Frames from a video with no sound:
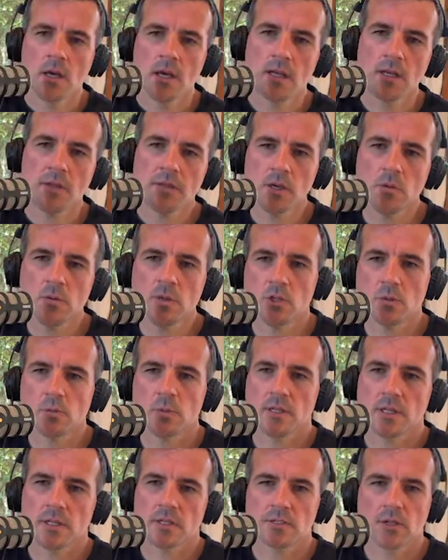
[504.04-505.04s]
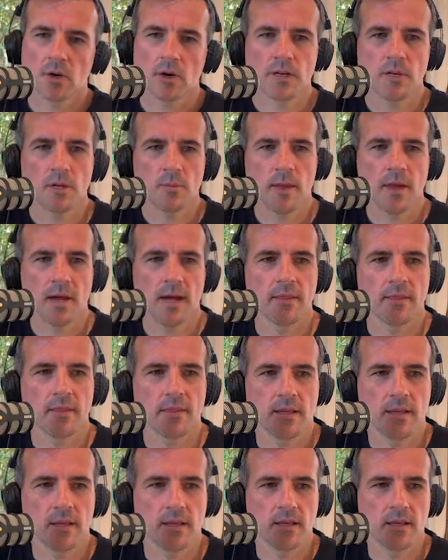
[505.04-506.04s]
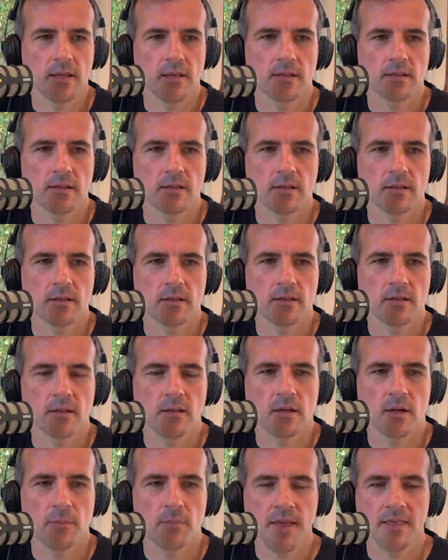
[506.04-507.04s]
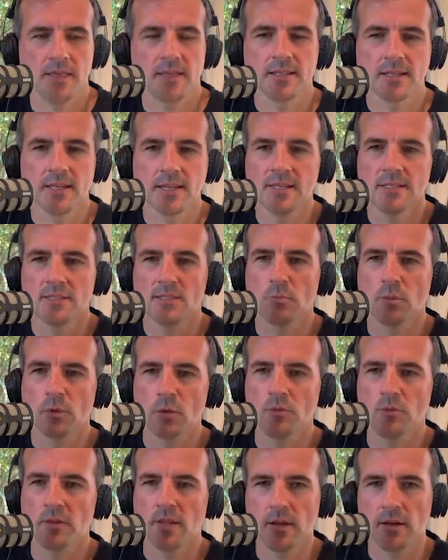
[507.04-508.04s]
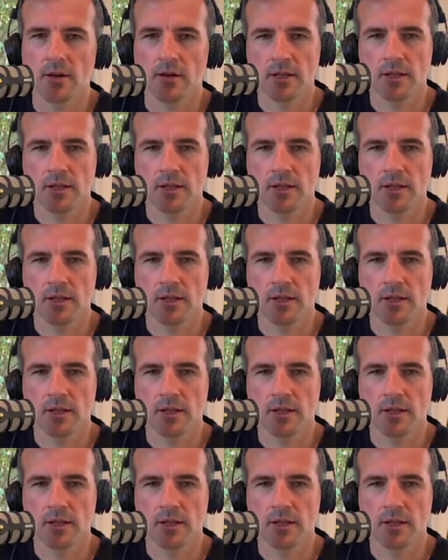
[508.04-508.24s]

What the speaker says: And I think we should be excited about the need to move there.